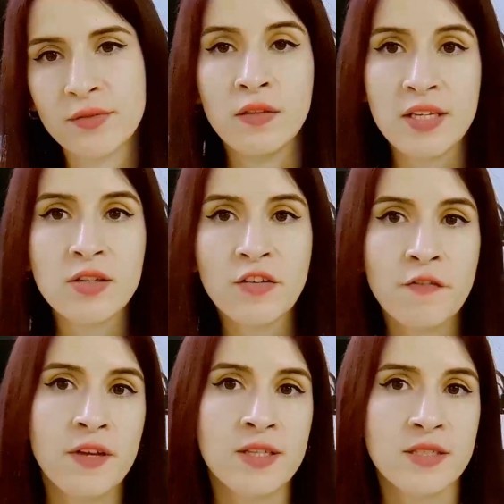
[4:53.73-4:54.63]
These are
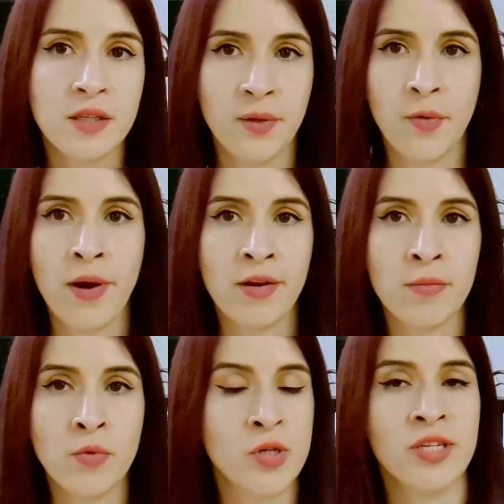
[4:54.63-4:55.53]
fields that require
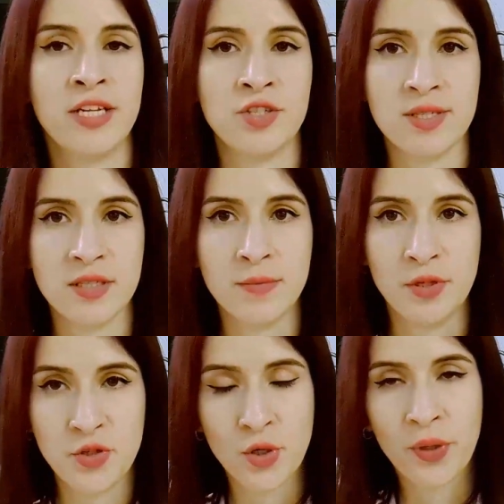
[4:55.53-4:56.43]
more than just
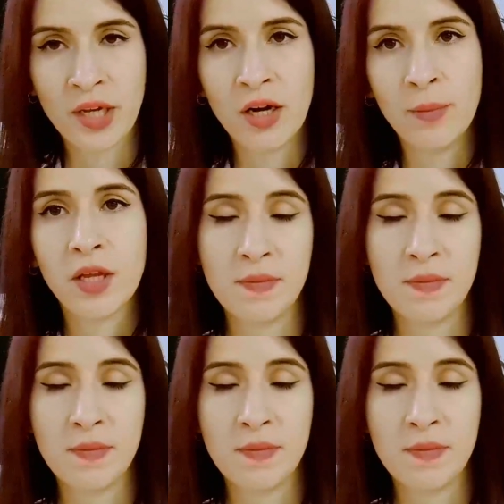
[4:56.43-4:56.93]
simply showing up.